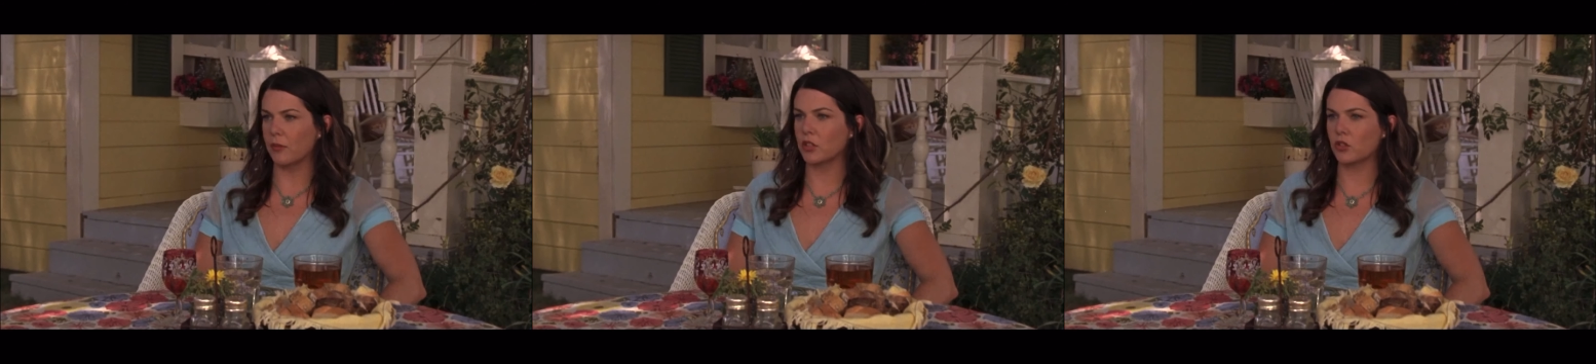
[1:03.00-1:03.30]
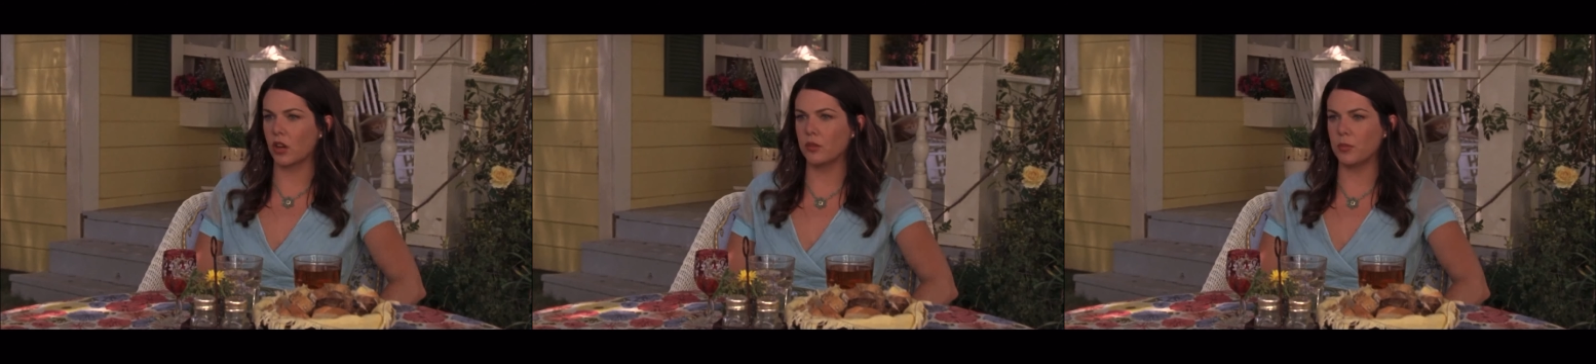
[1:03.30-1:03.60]
I'm not
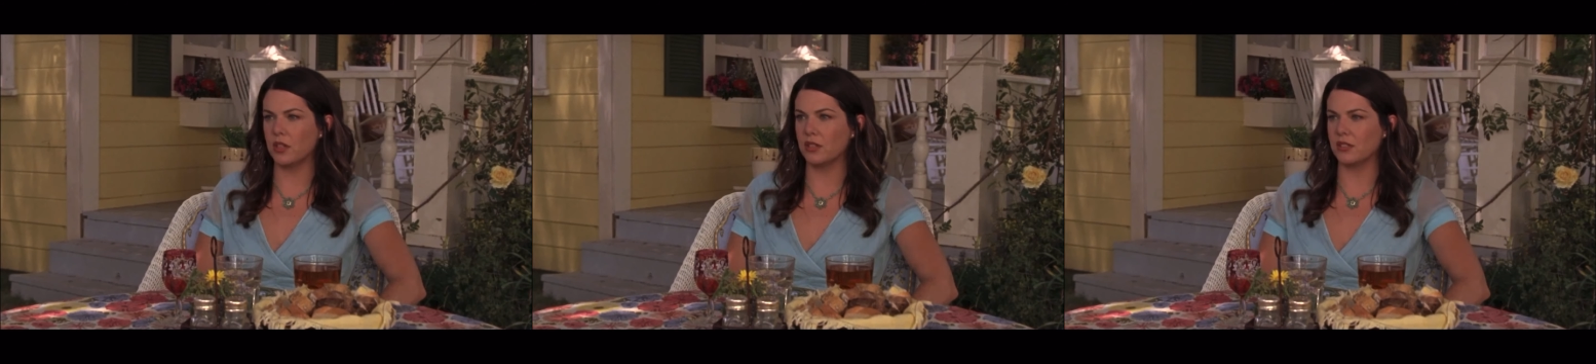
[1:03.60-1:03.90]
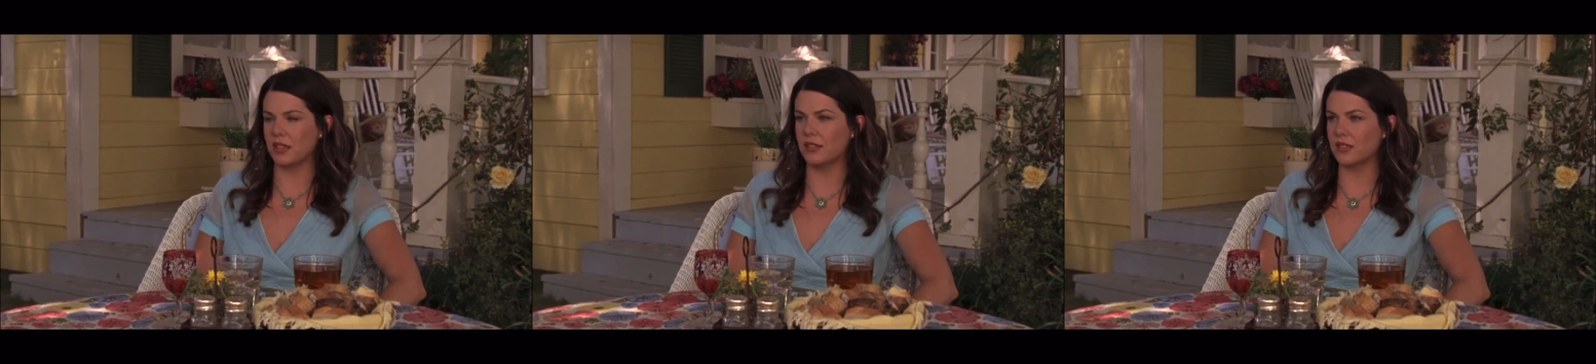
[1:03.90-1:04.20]
trying to be
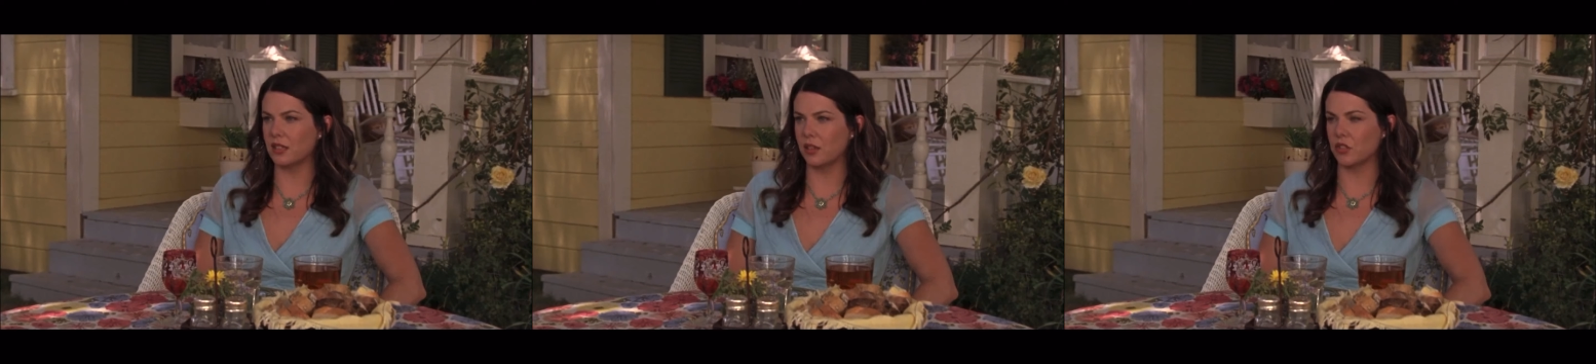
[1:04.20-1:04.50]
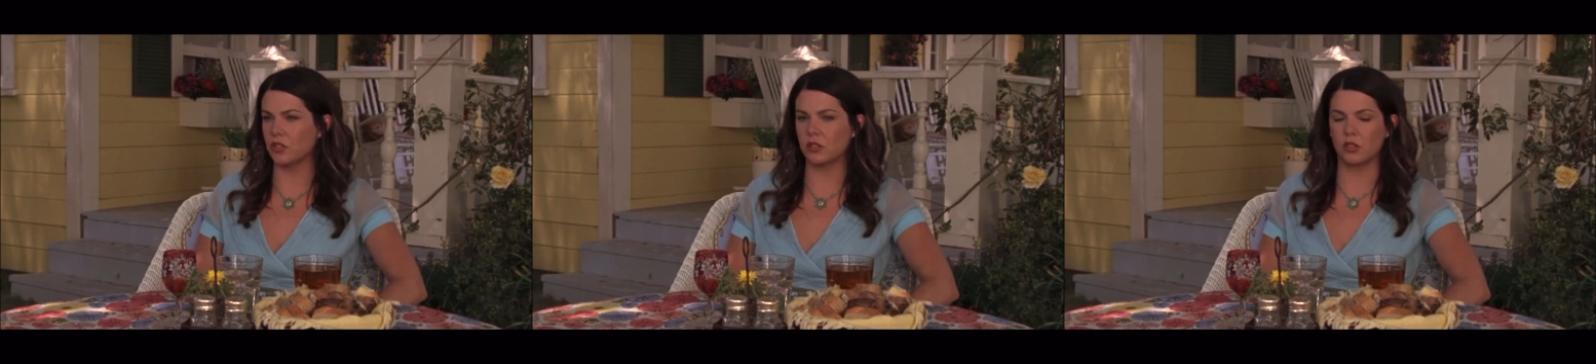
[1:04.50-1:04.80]
insensitive. It
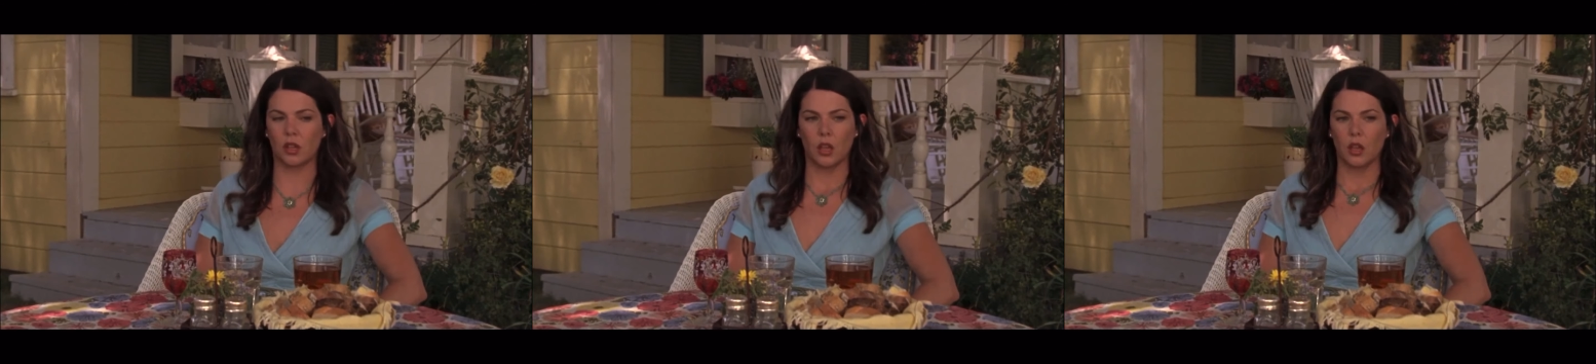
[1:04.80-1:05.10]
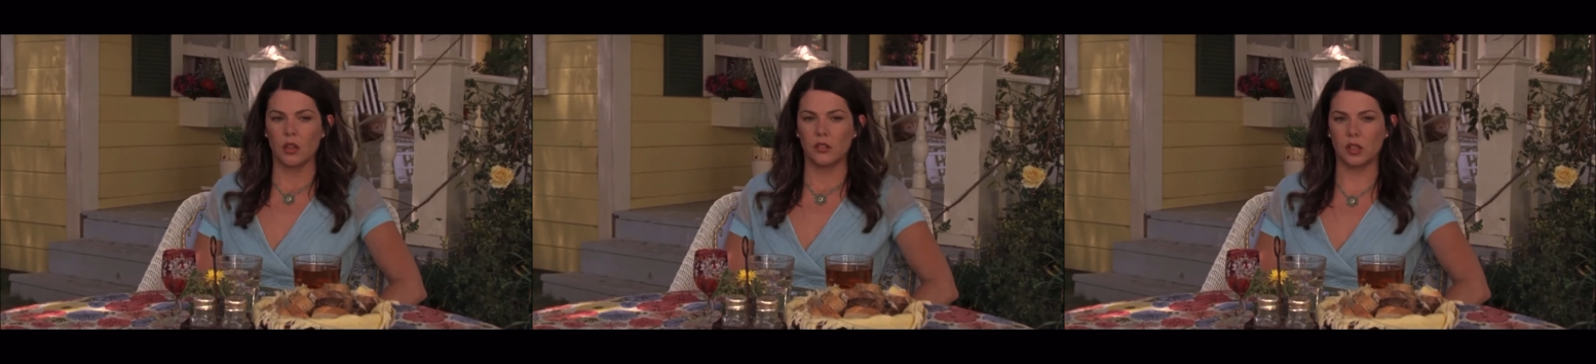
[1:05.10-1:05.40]
just
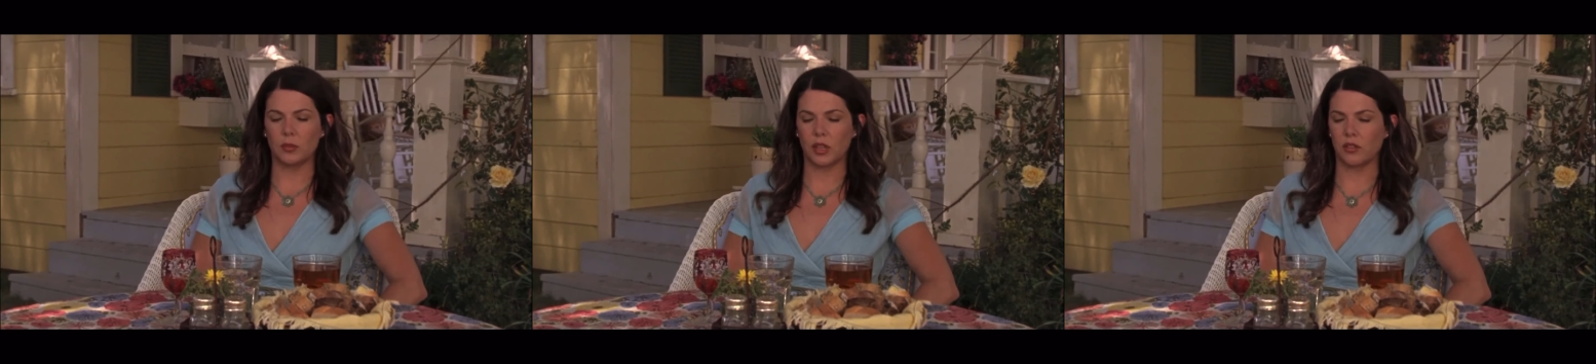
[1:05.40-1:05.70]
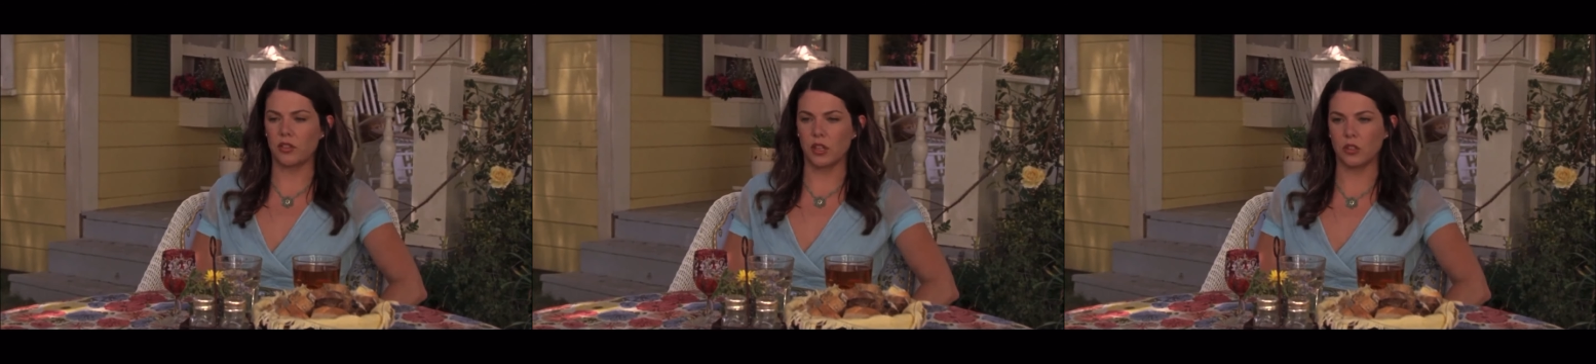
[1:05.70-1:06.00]
seemed like a
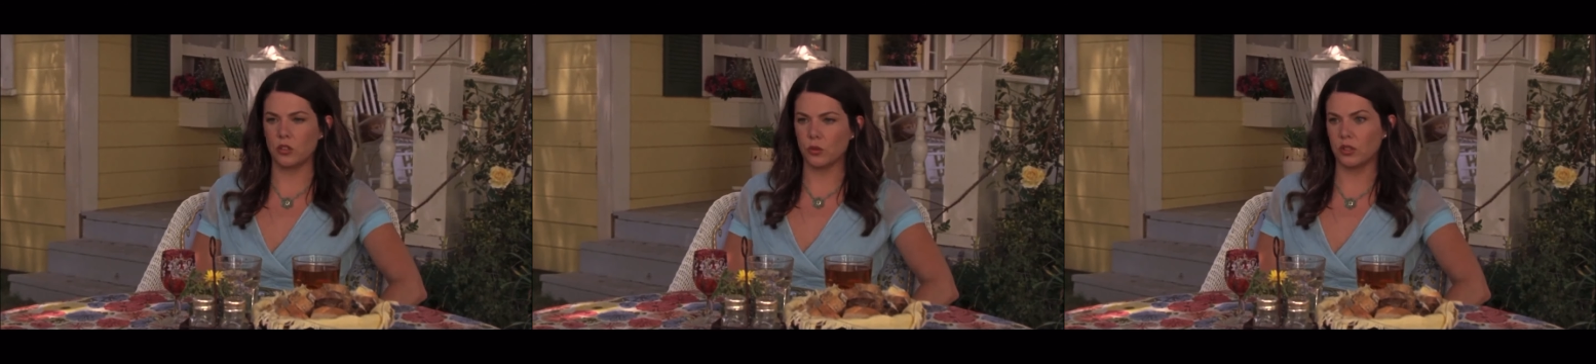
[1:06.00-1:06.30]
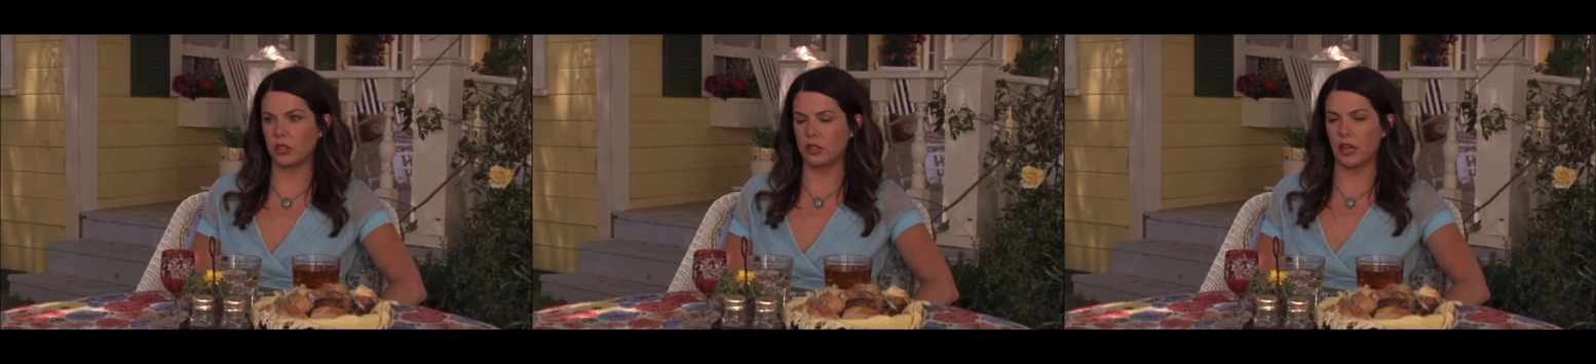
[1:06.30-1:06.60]
thing you
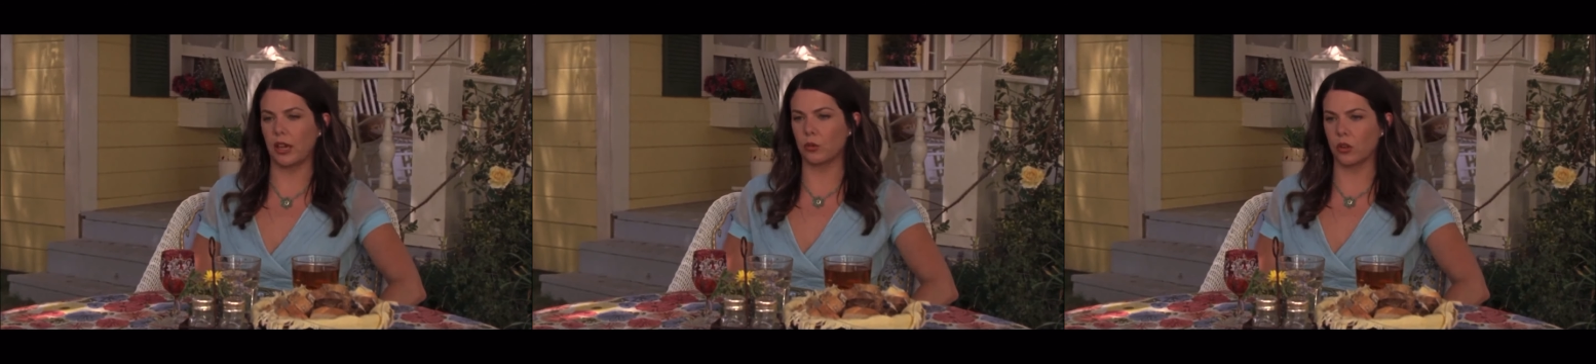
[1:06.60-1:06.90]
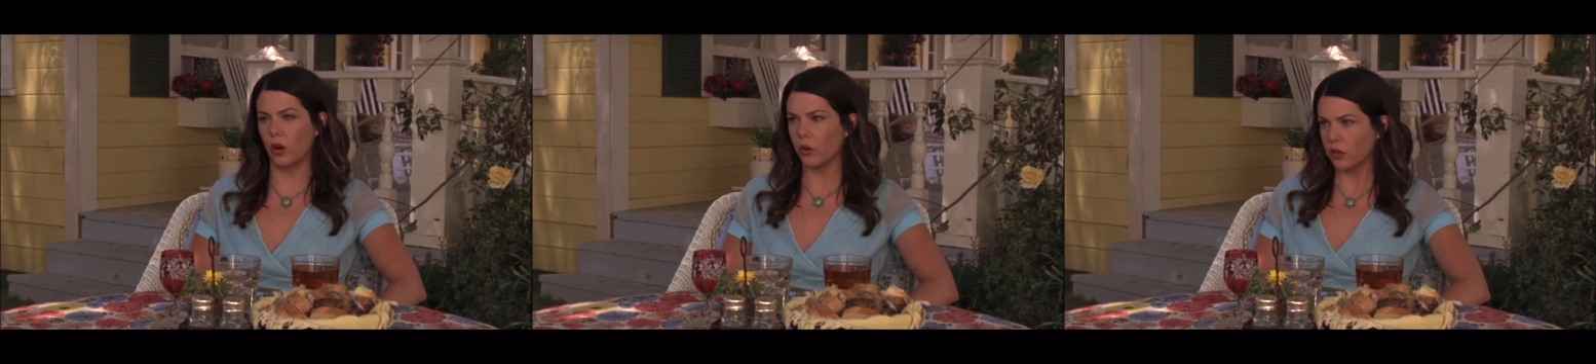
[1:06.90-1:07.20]
and Dad were
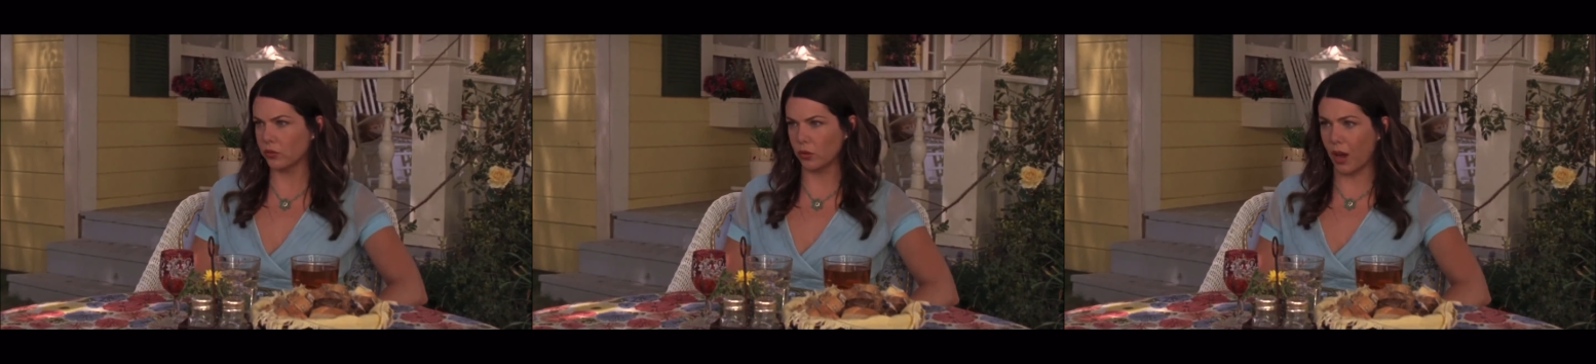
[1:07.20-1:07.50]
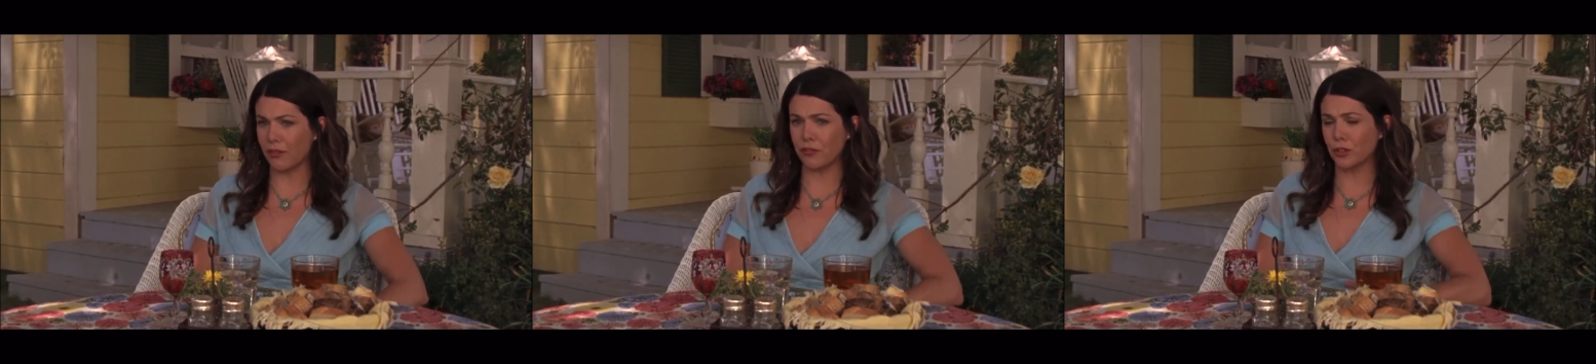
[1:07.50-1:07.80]
going through.
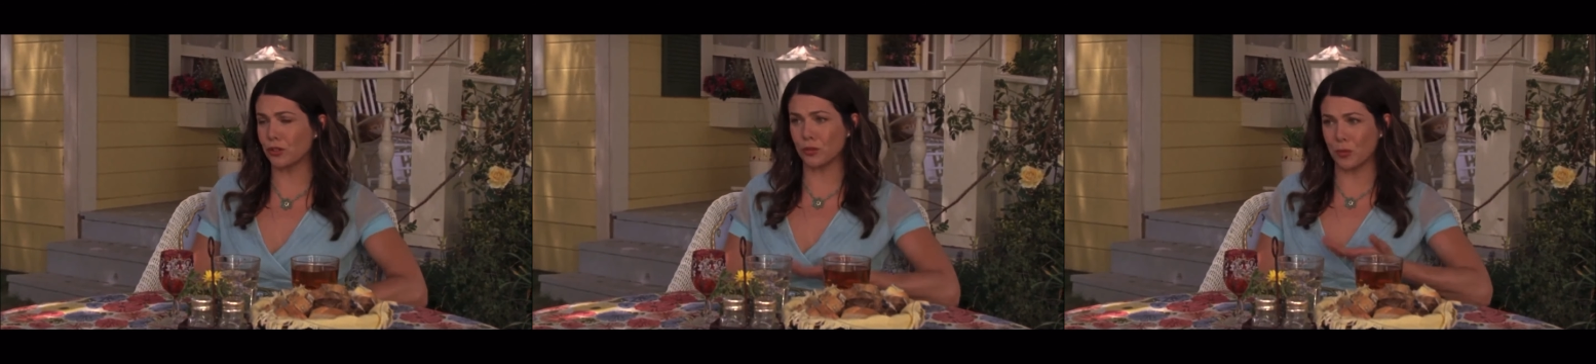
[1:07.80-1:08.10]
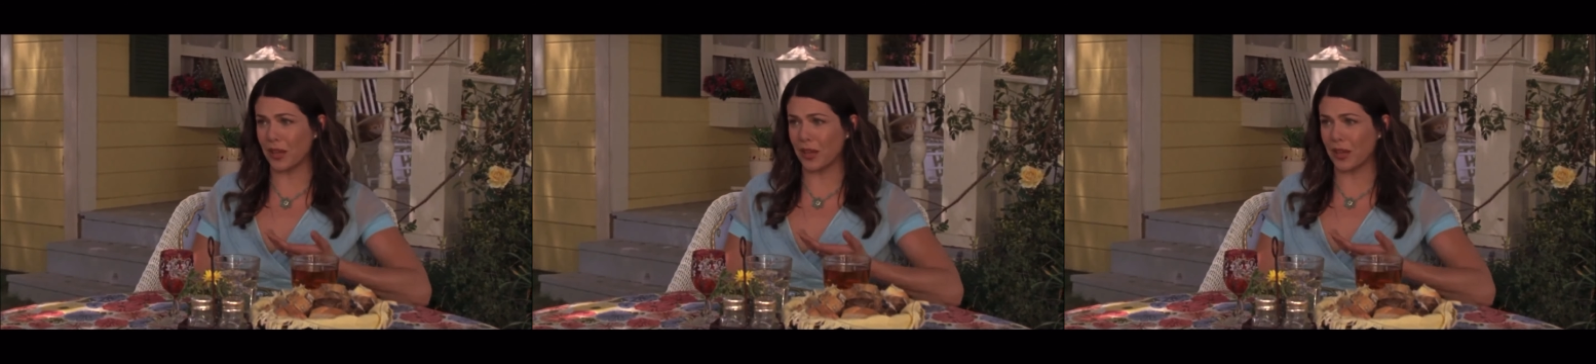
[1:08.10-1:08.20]
I figured you'd